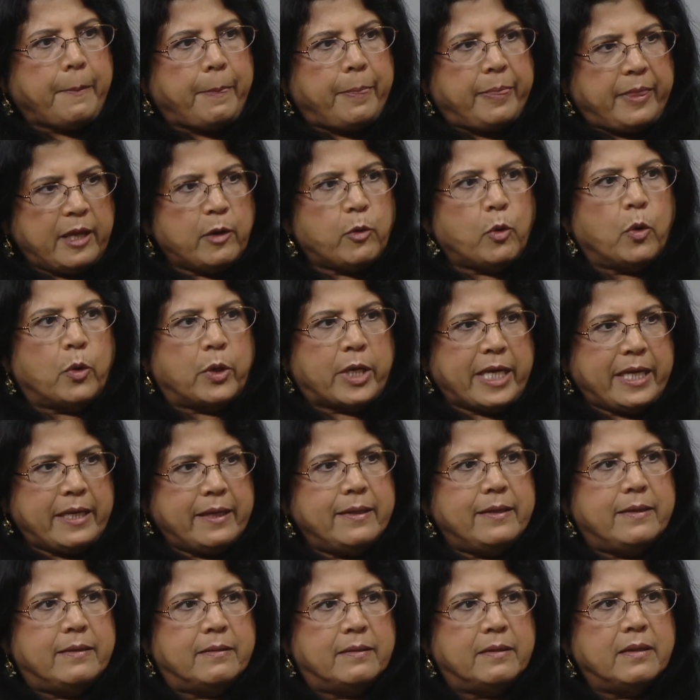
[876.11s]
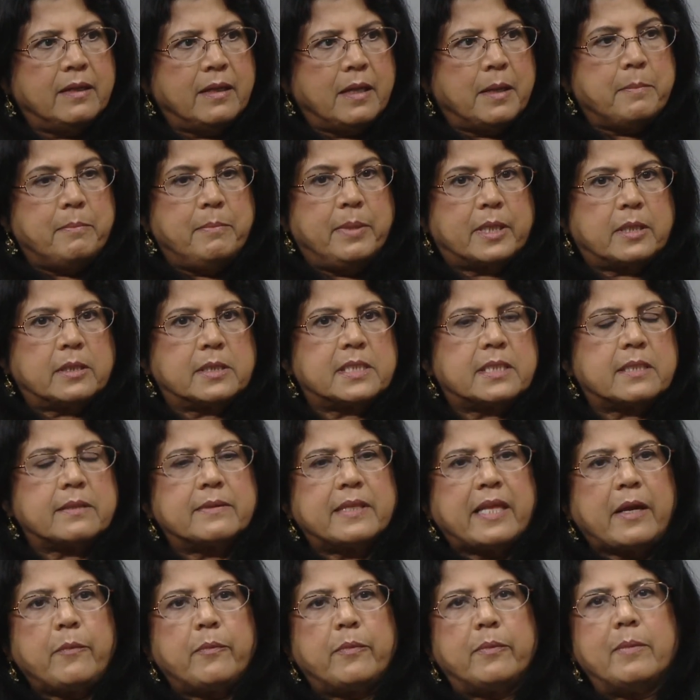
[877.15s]
they okayed, because
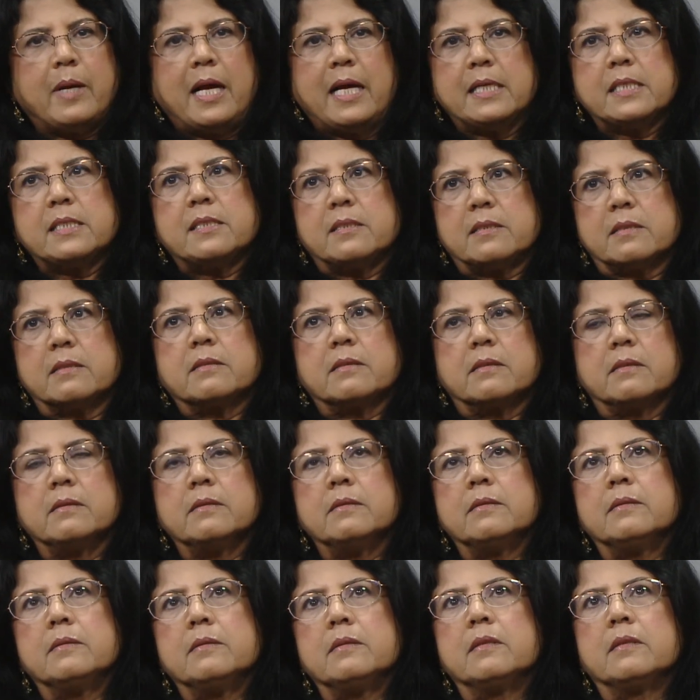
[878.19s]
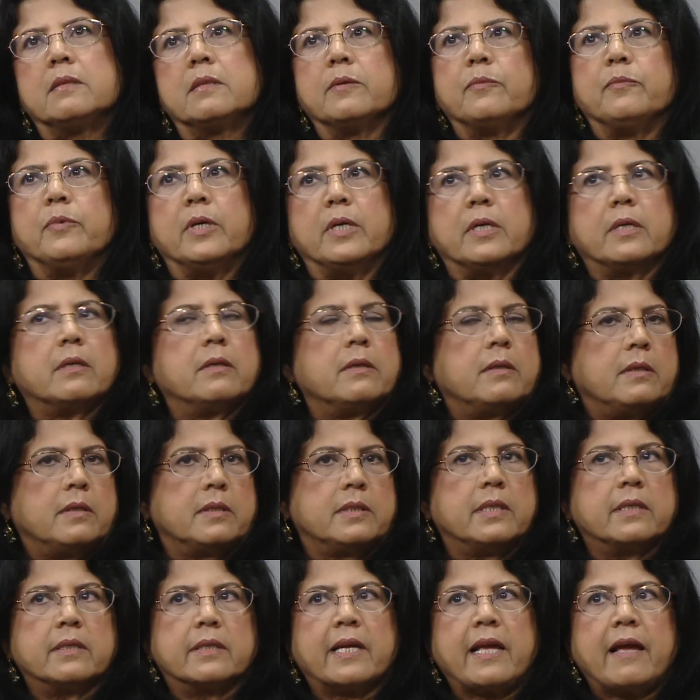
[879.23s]
as the work
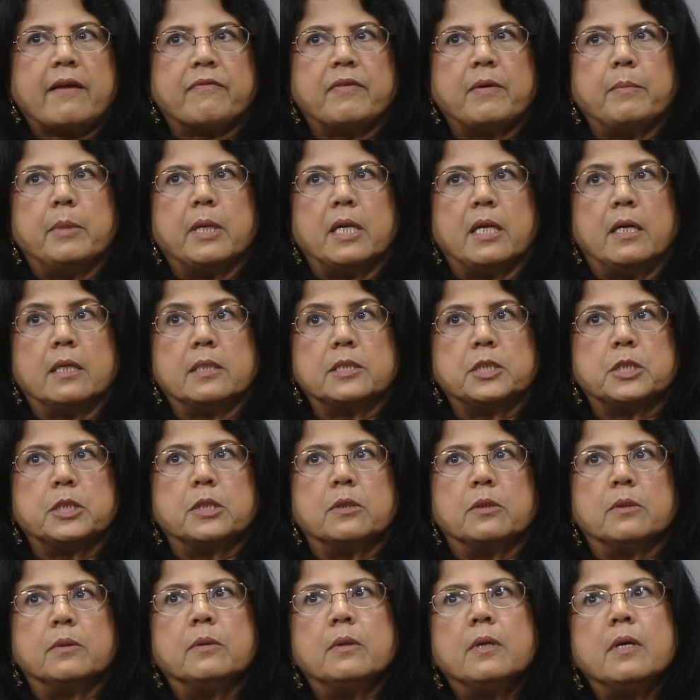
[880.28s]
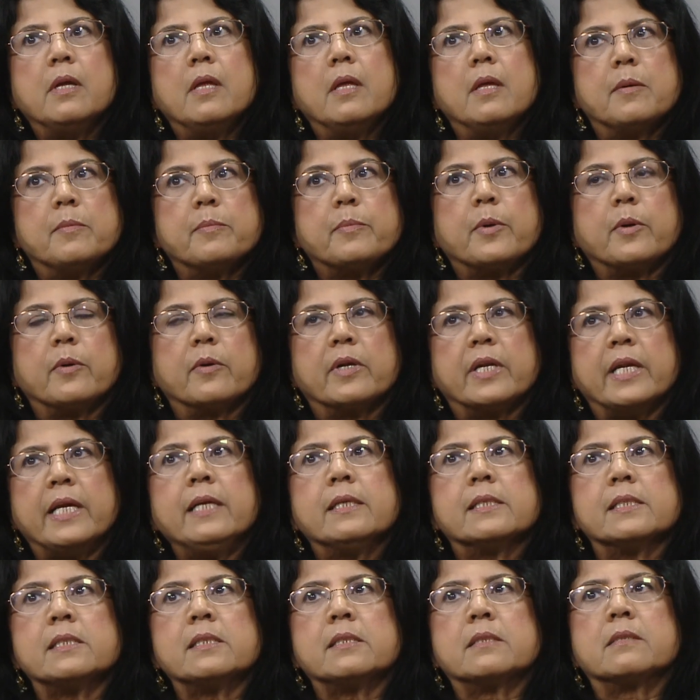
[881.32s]
on the Cafe Bellagio
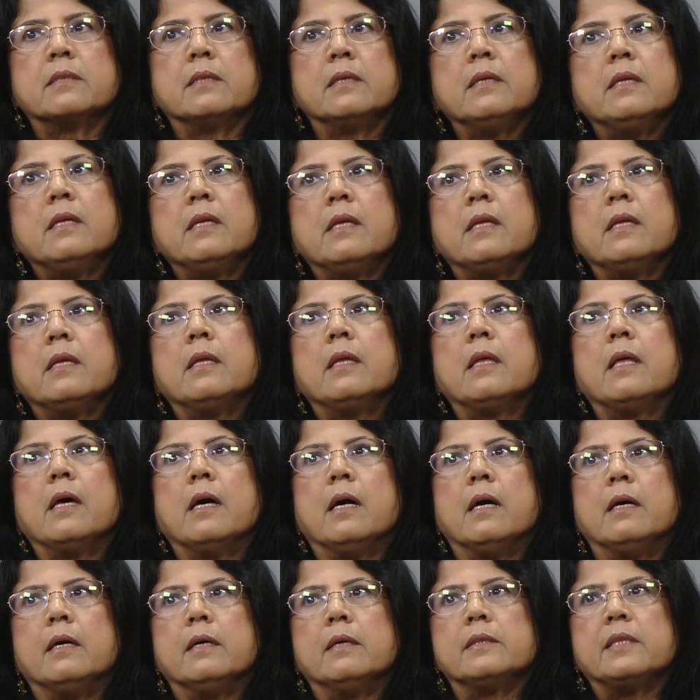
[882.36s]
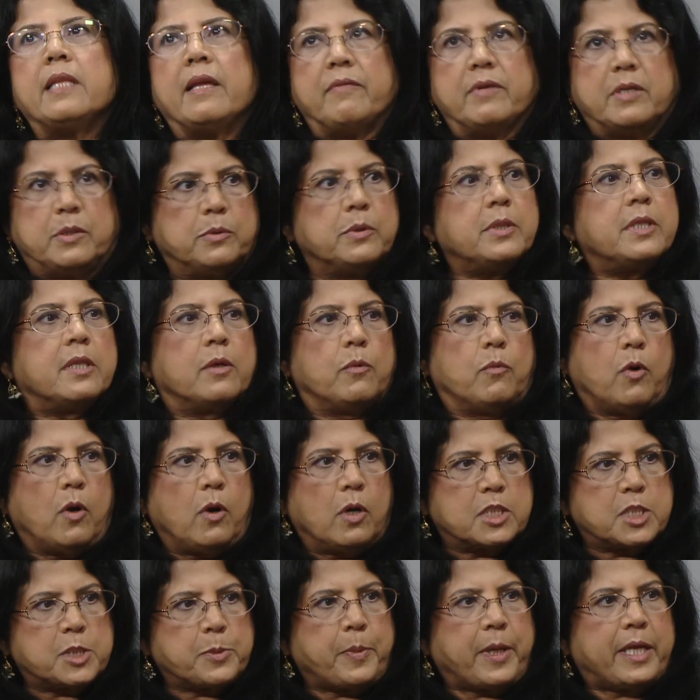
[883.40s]
progressed, they were doing the
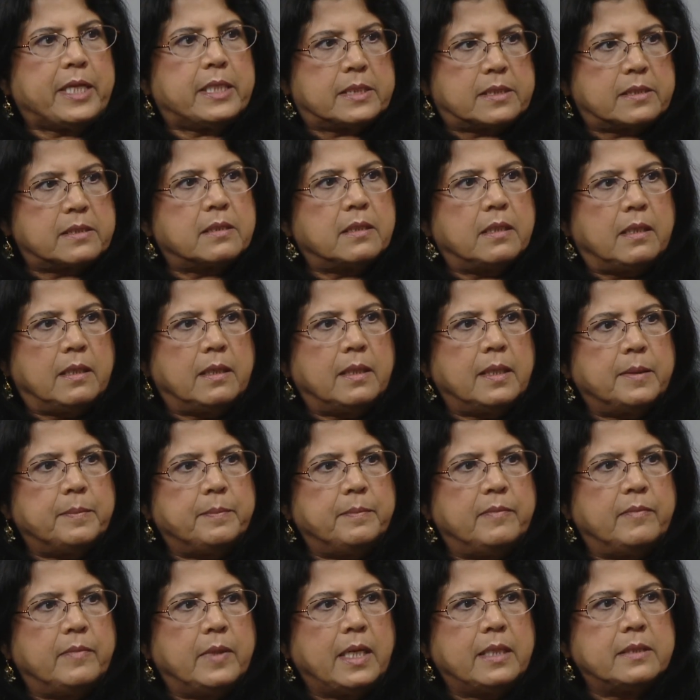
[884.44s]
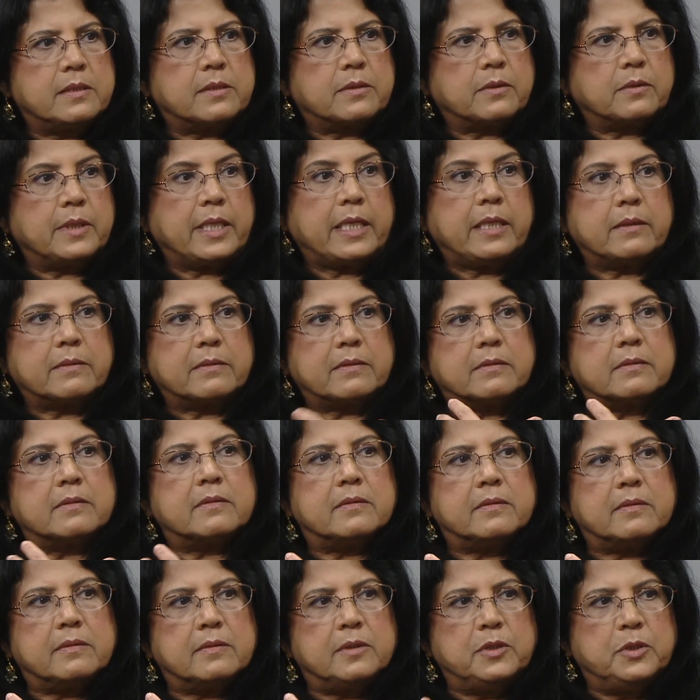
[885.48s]
wall space. And so they
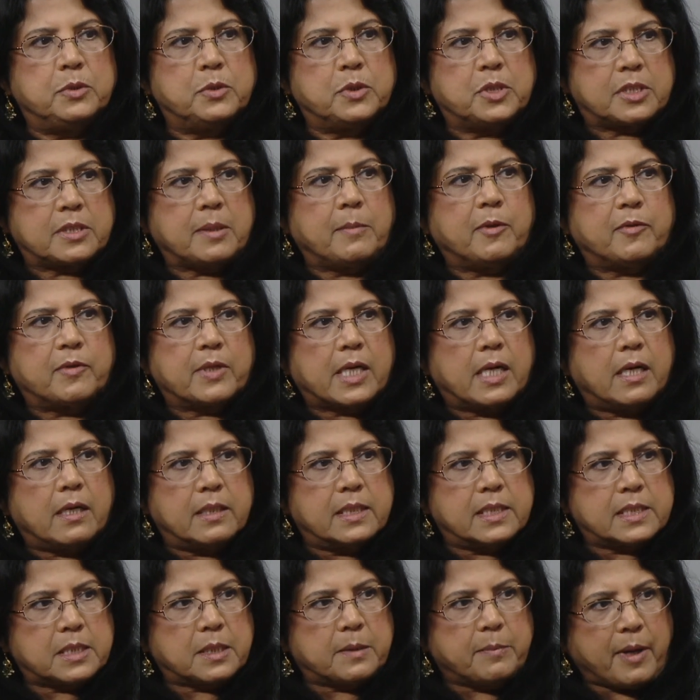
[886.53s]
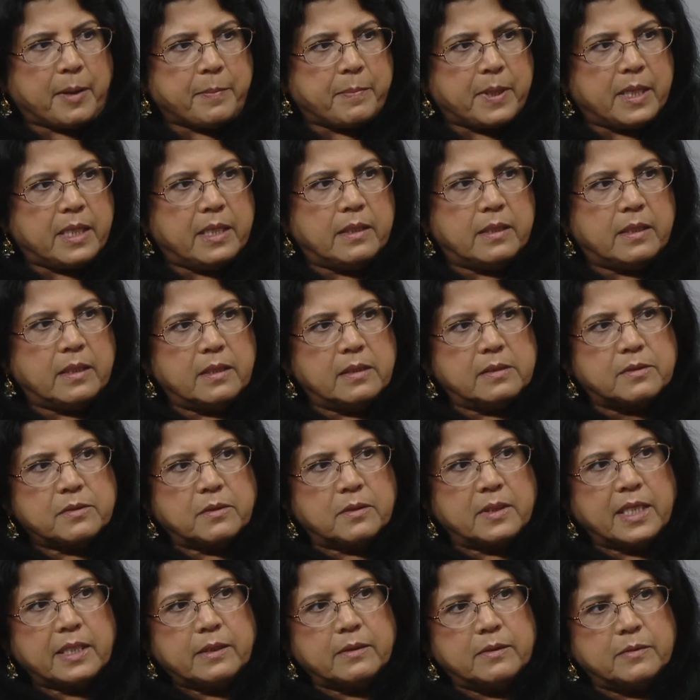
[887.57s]
used some of the colors in my paintings
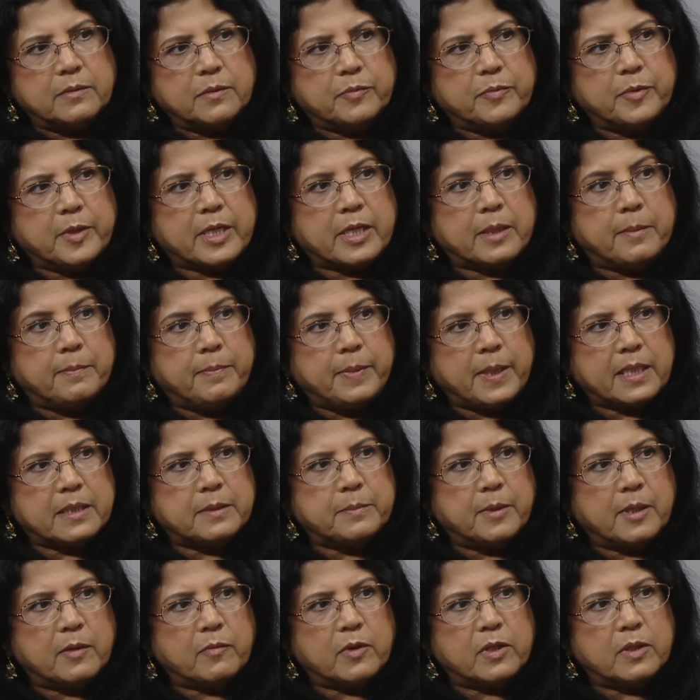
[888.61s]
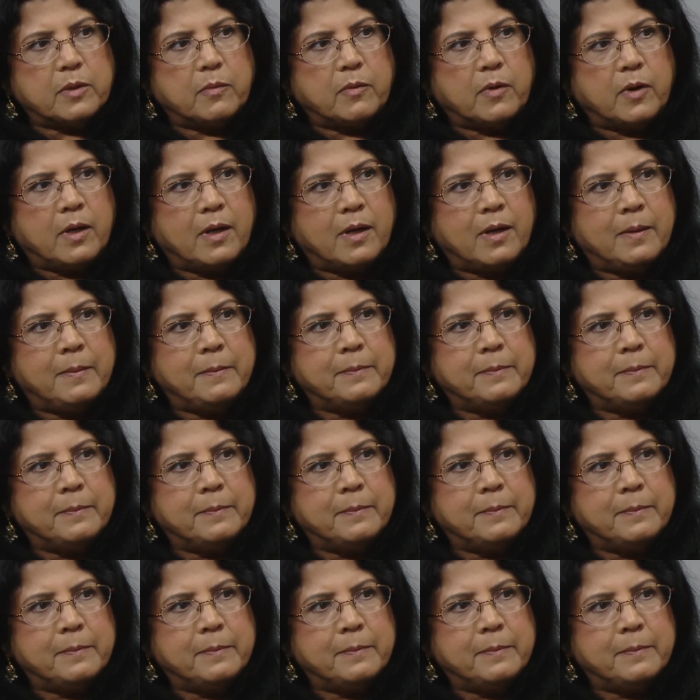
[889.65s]
so that it would be compatible with the wall.